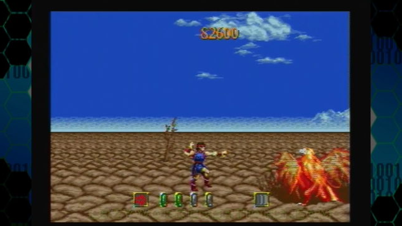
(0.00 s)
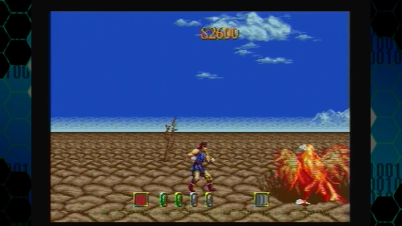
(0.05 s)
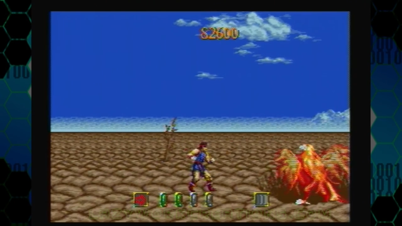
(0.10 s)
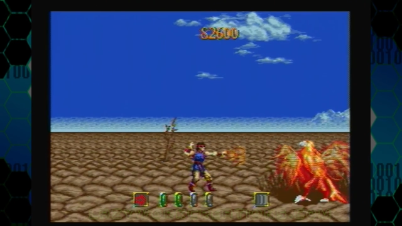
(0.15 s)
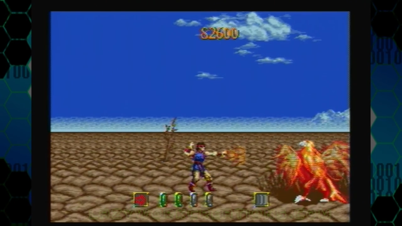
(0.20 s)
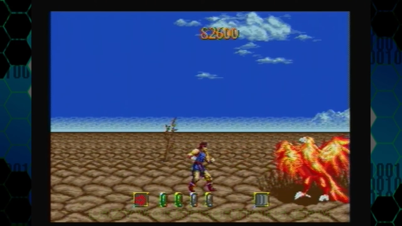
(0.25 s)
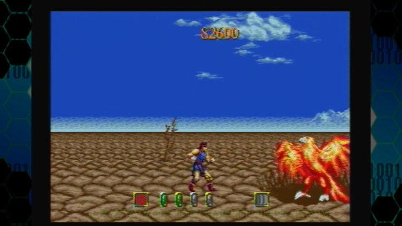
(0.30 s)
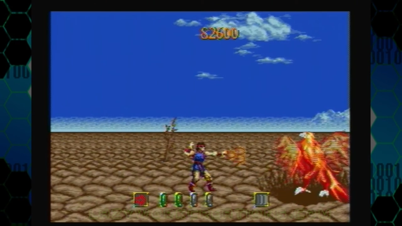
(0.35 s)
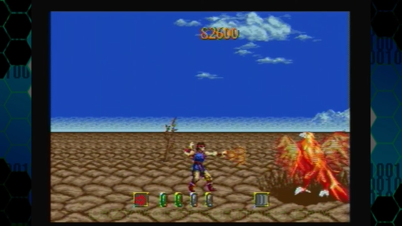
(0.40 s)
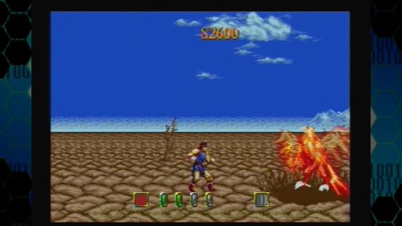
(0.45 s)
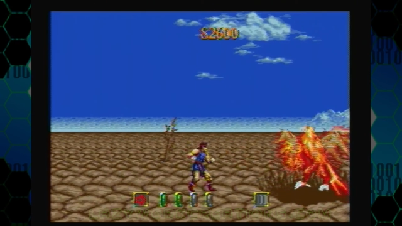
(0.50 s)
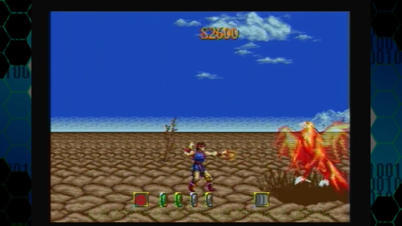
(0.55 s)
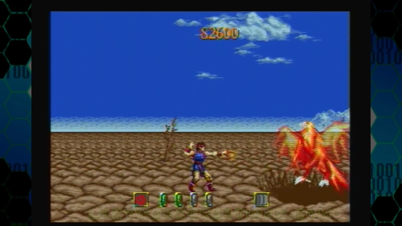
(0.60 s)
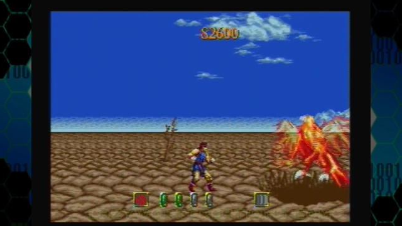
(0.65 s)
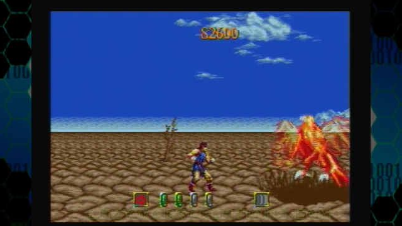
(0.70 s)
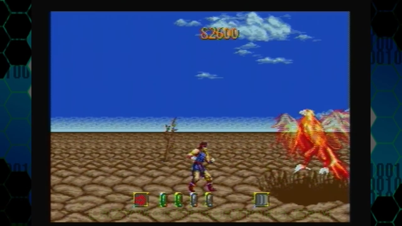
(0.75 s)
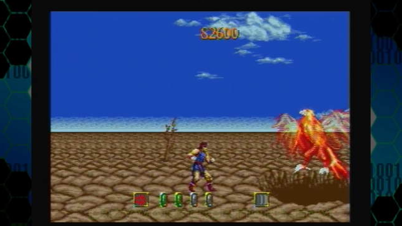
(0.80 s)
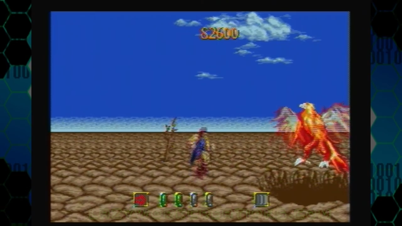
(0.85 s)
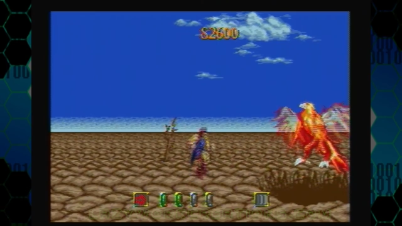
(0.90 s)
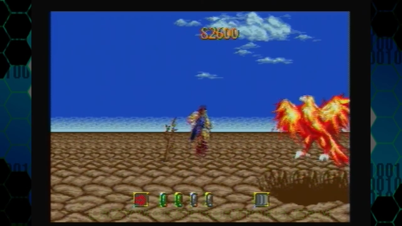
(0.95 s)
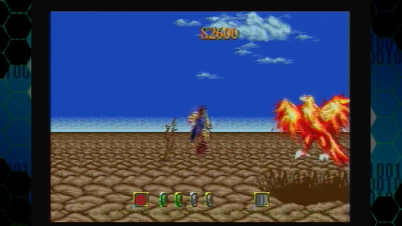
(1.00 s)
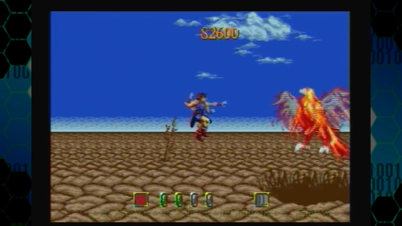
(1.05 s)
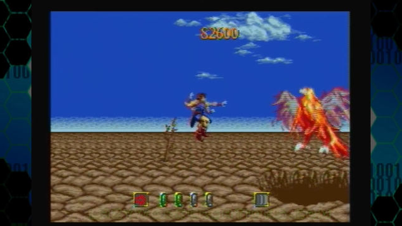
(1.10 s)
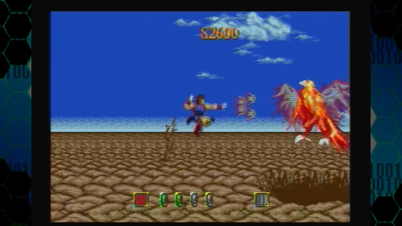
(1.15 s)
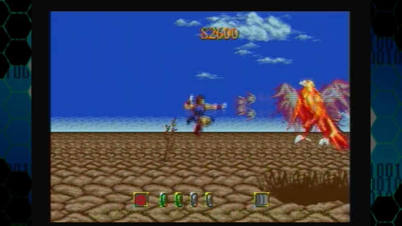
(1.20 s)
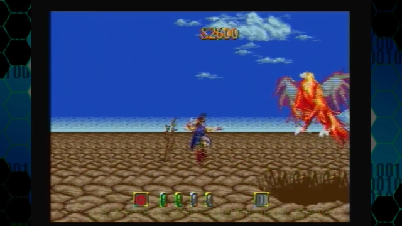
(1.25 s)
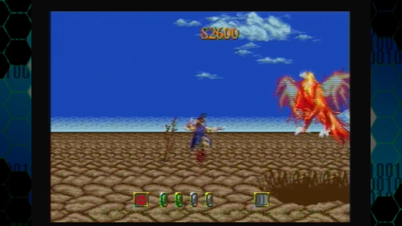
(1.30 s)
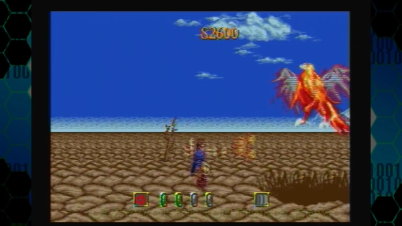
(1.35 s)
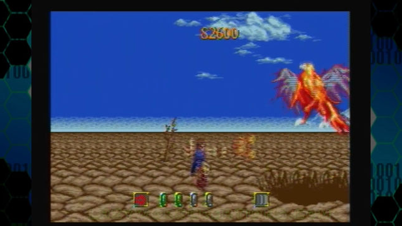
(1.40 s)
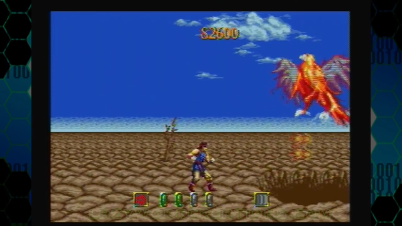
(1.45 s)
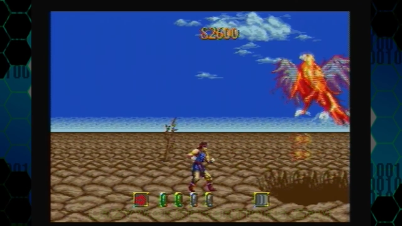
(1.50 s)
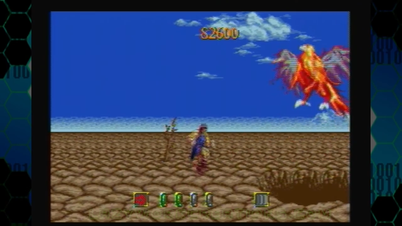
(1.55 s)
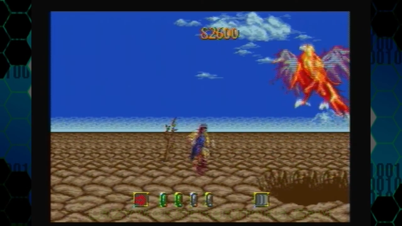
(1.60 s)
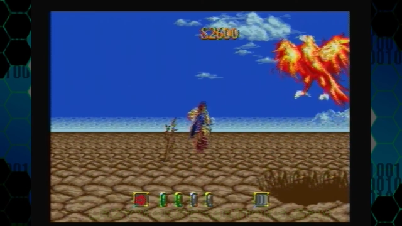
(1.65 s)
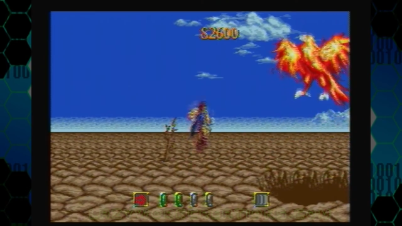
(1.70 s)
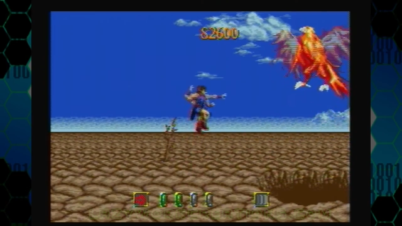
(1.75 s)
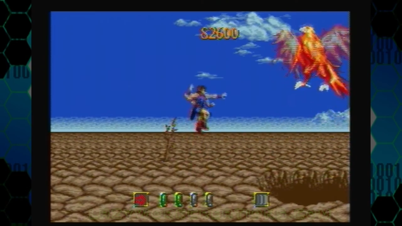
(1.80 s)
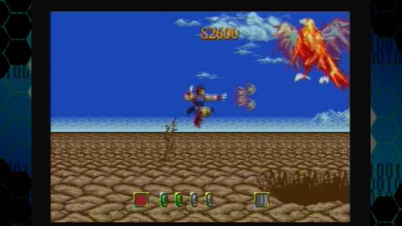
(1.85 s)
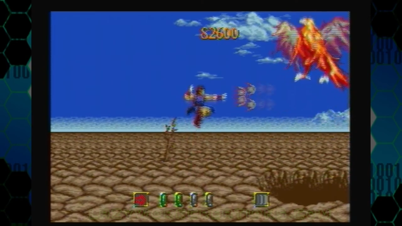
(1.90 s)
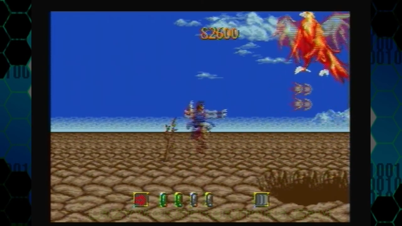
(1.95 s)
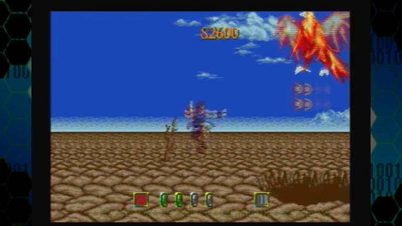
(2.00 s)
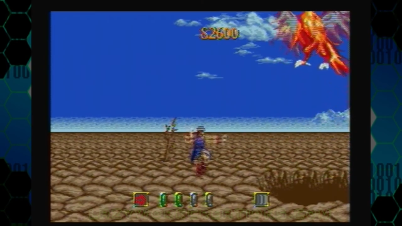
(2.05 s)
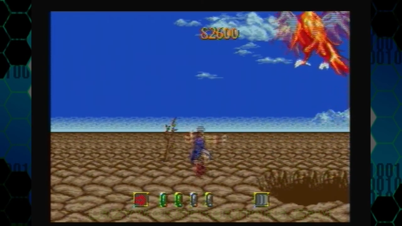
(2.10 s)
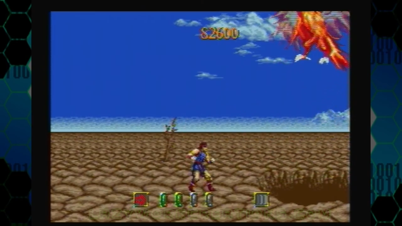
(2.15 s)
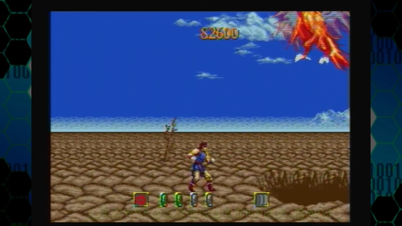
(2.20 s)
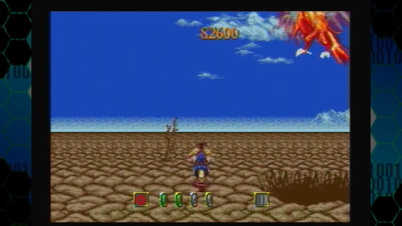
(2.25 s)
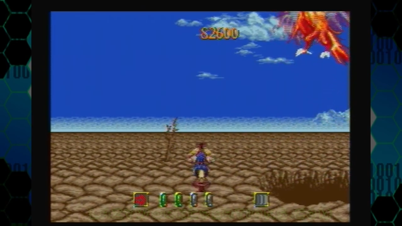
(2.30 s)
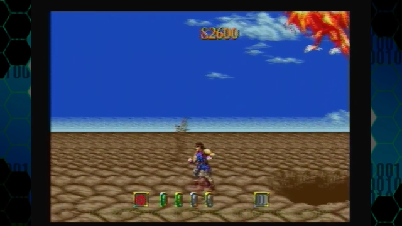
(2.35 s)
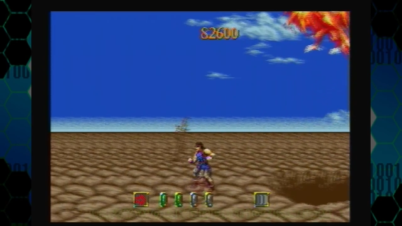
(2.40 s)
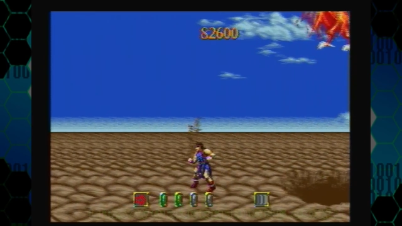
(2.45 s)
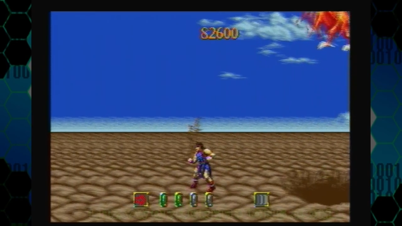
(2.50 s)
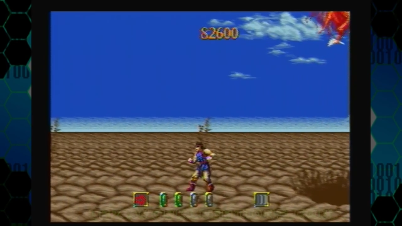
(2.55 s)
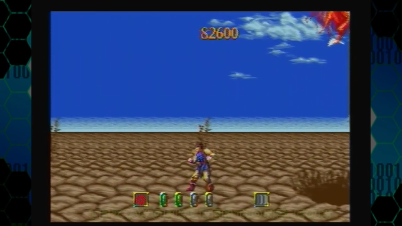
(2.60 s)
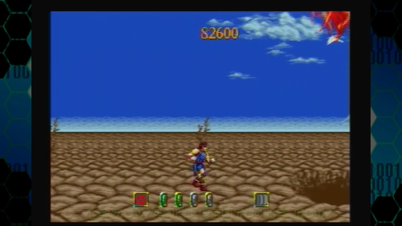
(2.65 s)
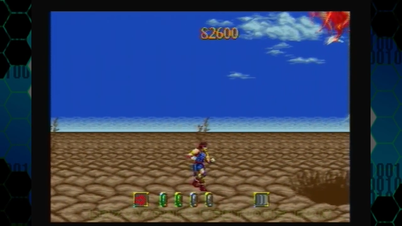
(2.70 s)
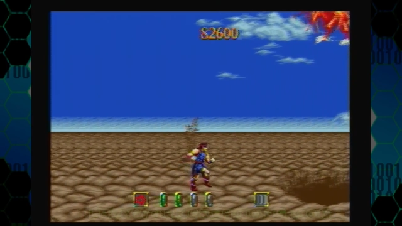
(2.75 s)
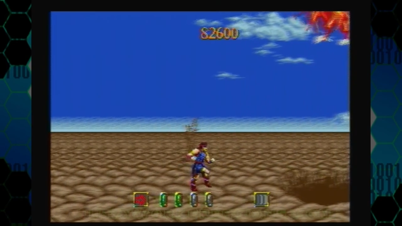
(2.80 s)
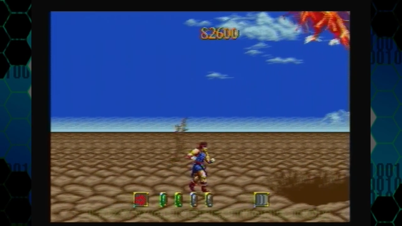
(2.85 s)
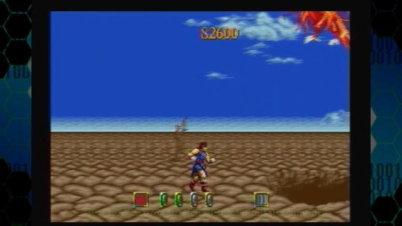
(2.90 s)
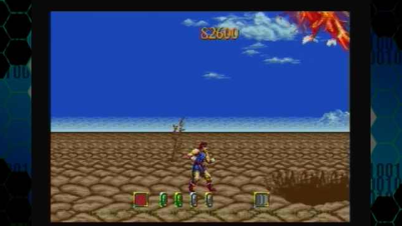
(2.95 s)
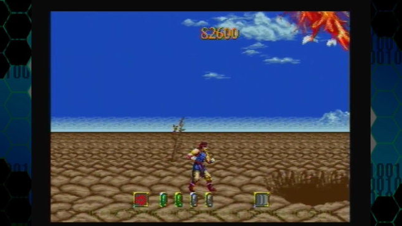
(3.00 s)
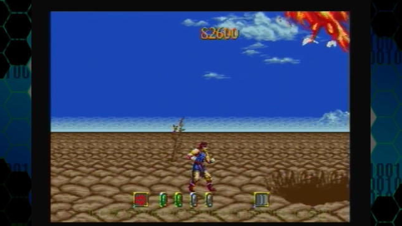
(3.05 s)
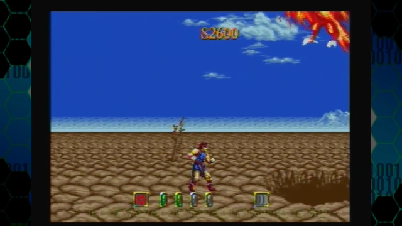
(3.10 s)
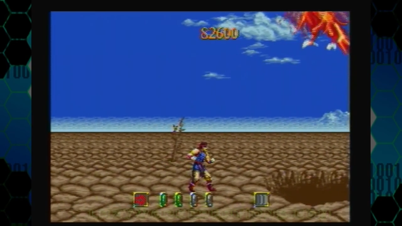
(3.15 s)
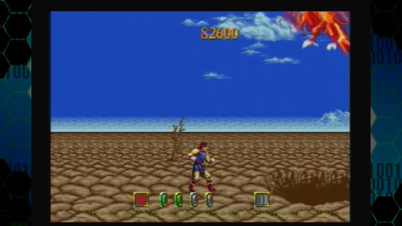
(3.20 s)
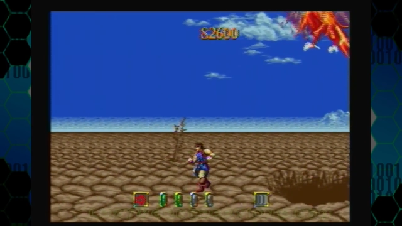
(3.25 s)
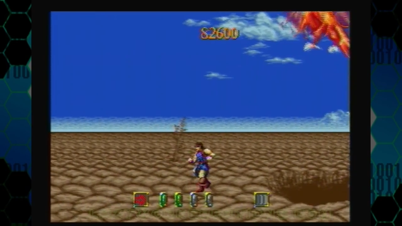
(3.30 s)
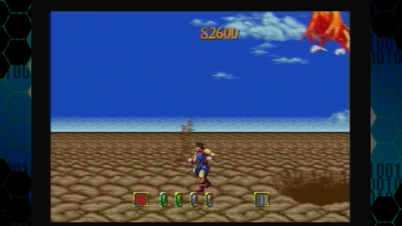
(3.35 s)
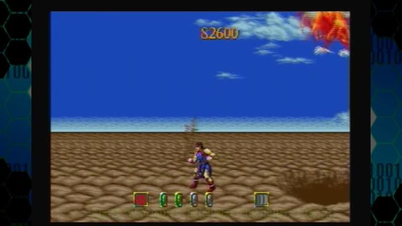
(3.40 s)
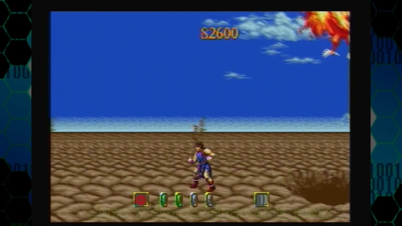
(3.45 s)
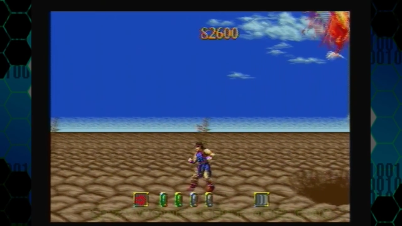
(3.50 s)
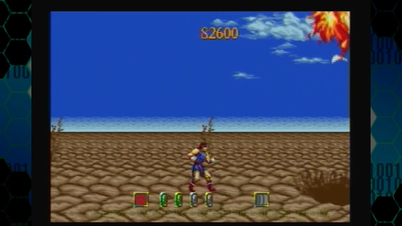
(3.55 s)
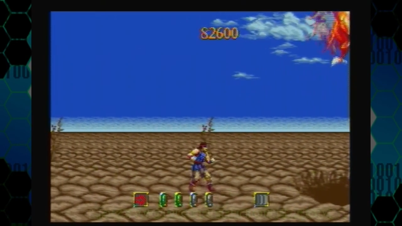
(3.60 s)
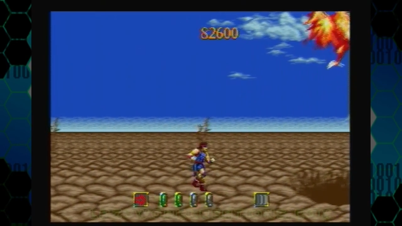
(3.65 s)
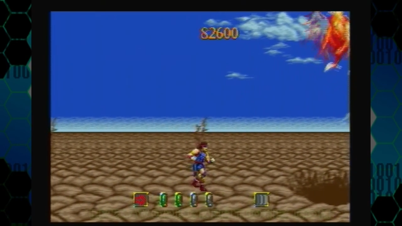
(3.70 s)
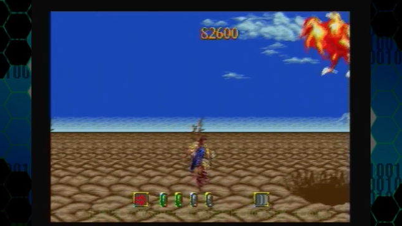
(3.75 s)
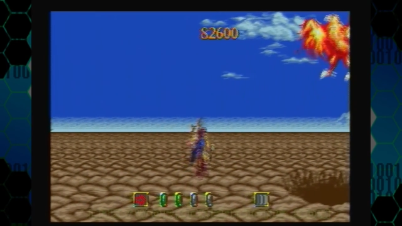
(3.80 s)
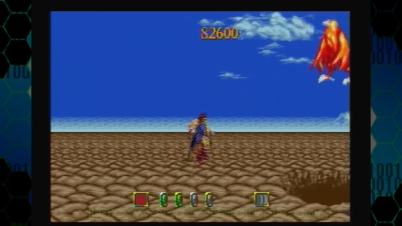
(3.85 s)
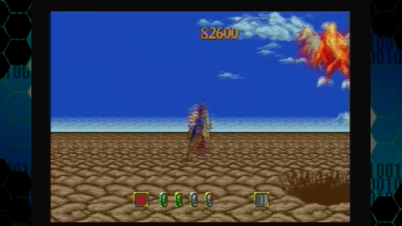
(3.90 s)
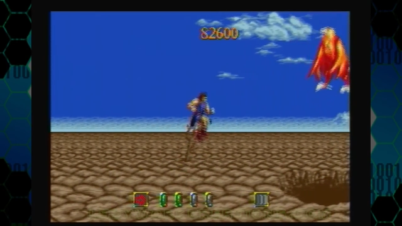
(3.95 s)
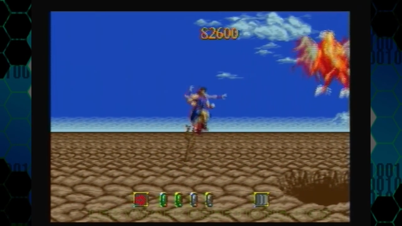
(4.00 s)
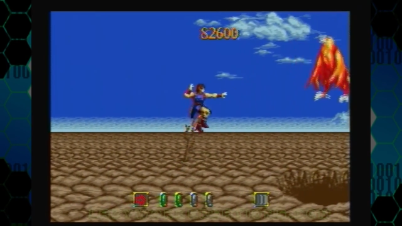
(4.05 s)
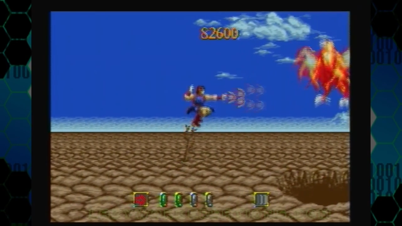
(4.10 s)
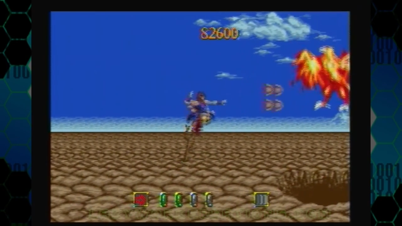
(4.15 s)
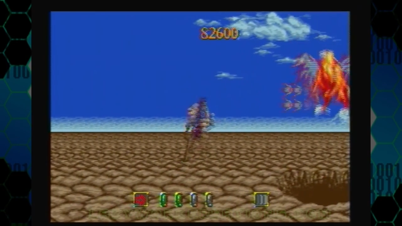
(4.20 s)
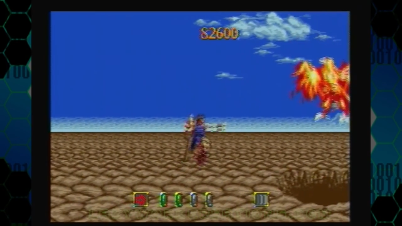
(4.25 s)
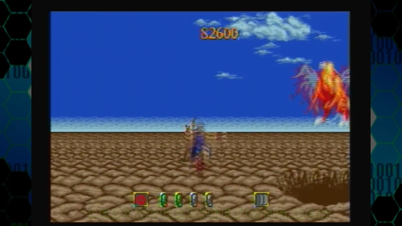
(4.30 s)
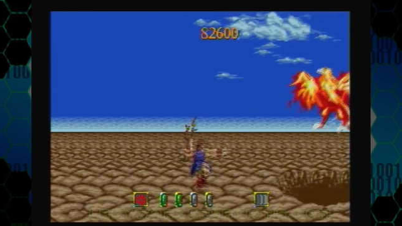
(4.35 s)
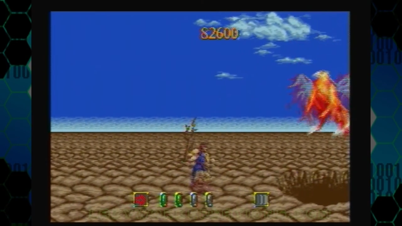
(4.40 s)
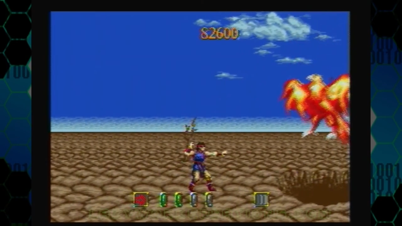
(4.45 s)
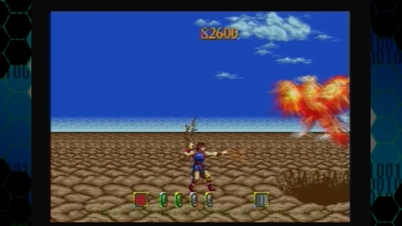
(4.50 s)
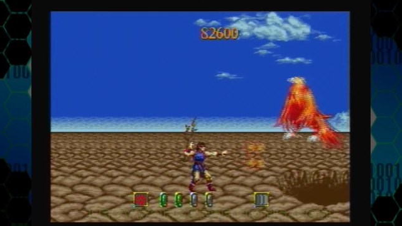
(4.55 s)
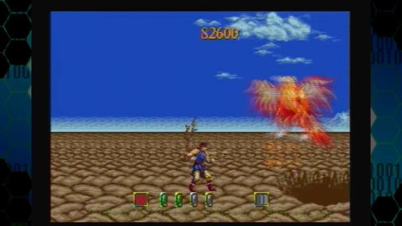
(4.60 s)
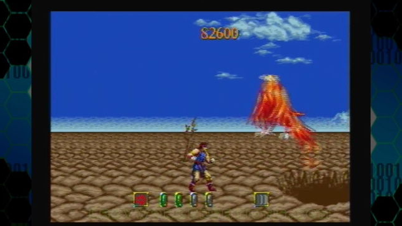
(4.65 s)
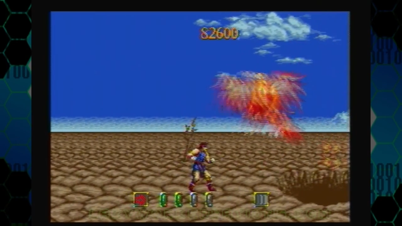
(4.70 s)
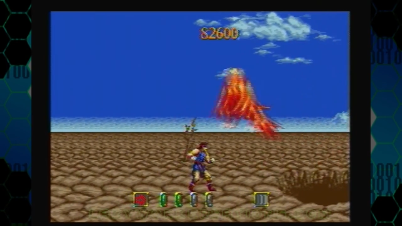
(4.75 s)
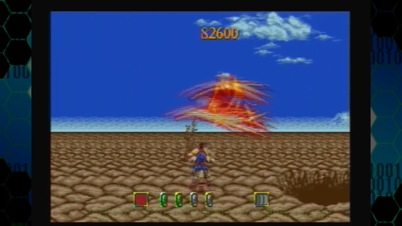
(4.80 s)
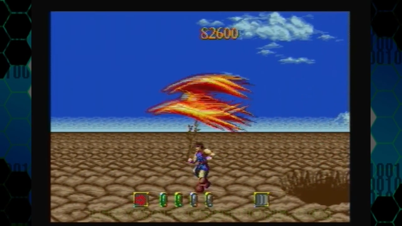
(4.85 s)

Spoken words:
(no speaker visible)